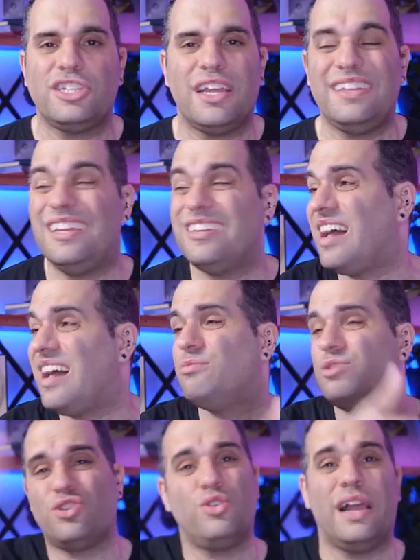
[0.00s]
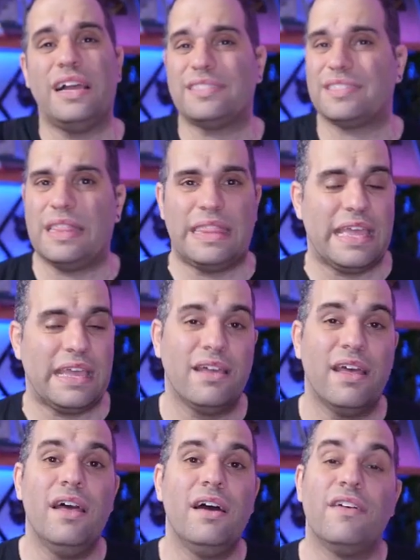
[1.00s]
ideas. I'm sure you guys could think
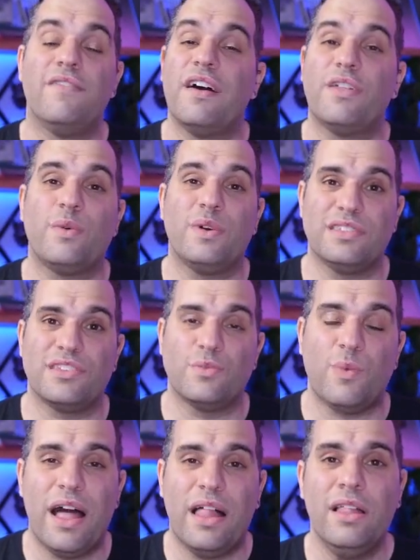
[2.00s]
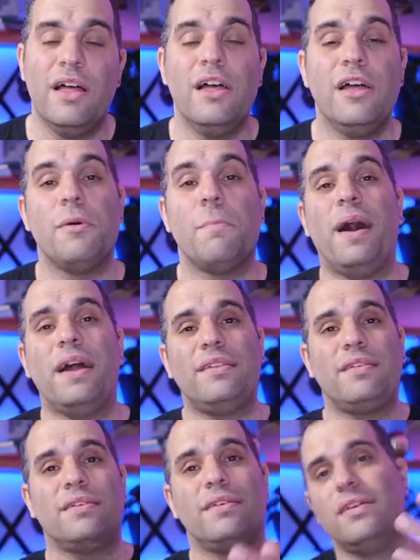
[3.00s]
of other ones as well, but
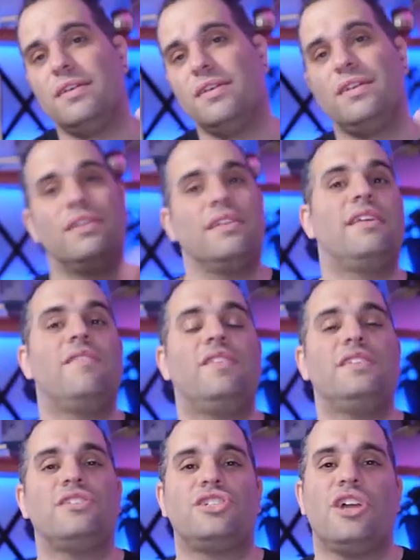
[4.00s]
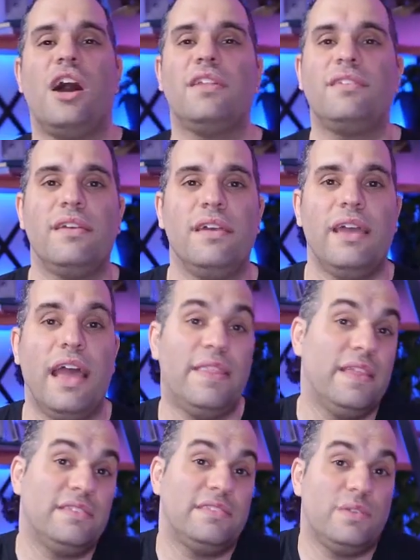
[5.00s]
give these a shot and
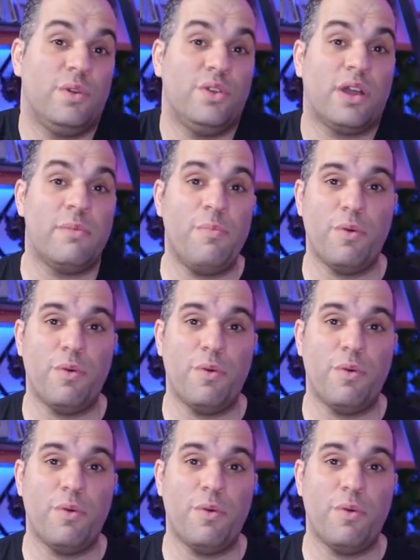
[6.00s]
then see what you come up